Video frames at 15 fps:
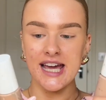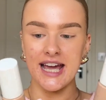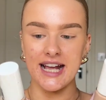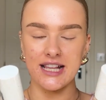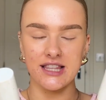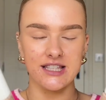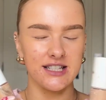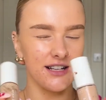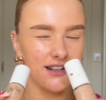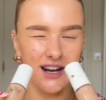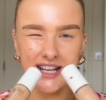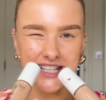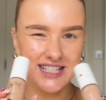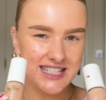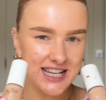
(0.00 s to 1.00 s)
It's like
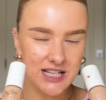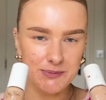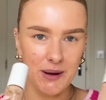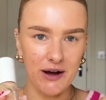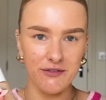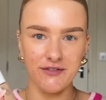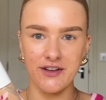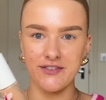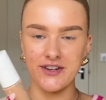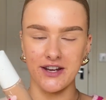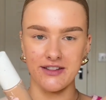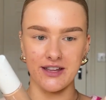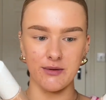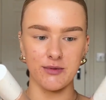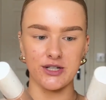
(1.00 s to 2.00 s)
£6.50 I
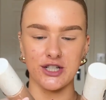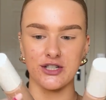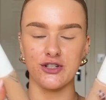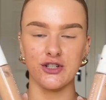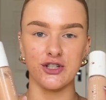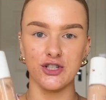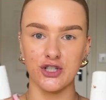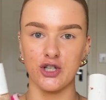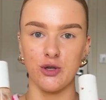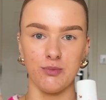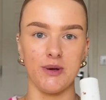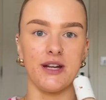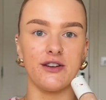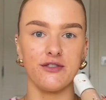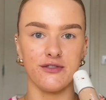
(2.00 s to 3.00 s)
think, which is just
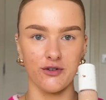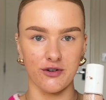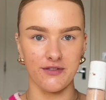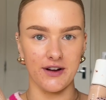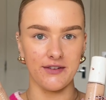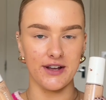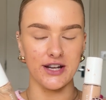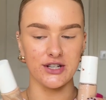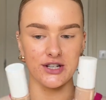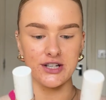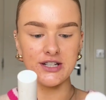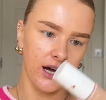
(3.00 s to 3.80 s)
stupid for a foundation.